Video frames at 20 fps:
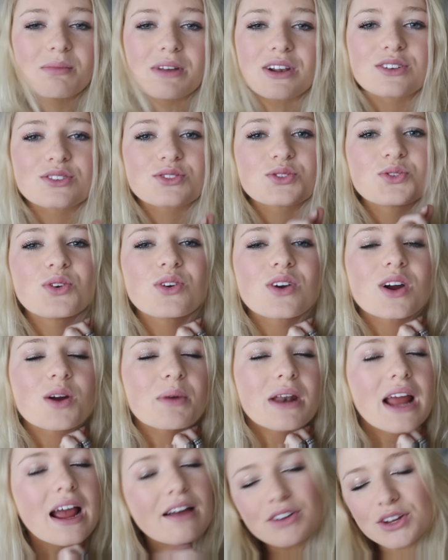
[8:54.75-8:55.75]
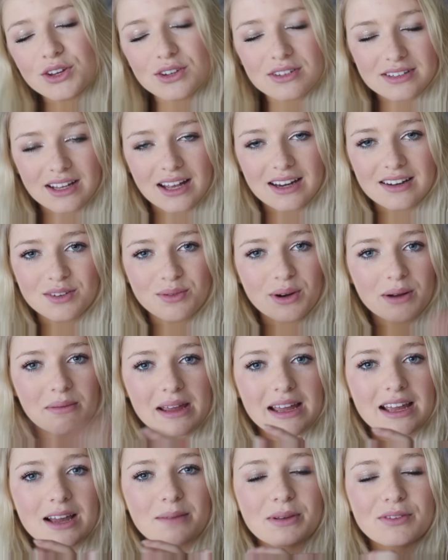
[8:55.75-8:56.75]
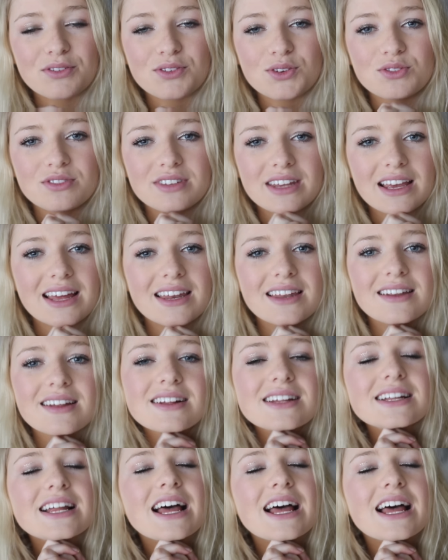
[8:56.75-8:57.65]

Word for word: middle school or whenever you decided to wear makeup if you did.